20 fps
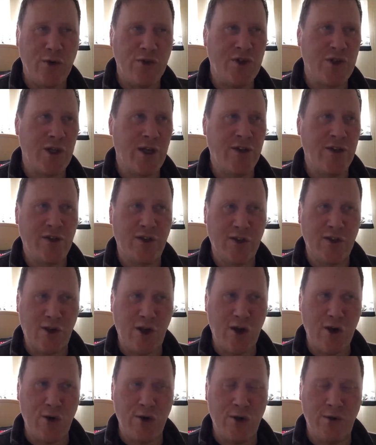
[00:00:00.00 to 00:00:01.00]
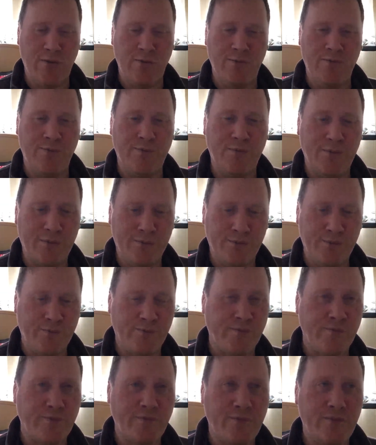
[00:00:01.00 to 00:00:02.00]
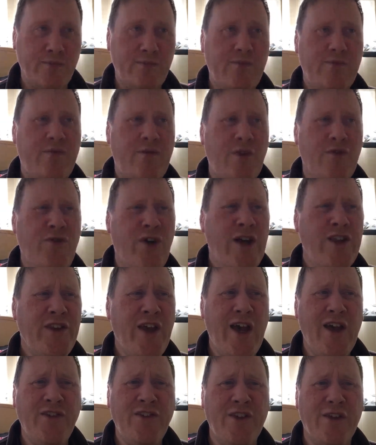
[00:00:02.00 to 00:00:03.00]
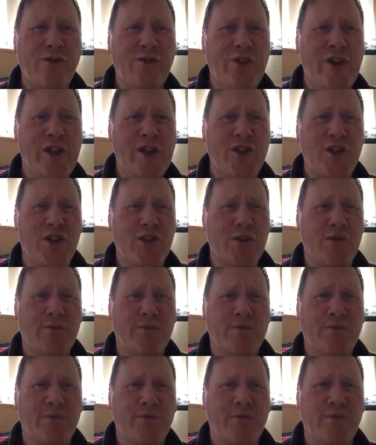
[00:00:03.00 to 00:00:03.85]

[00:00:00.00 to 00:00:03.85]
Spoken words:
which led to the goal. Fantastic finish.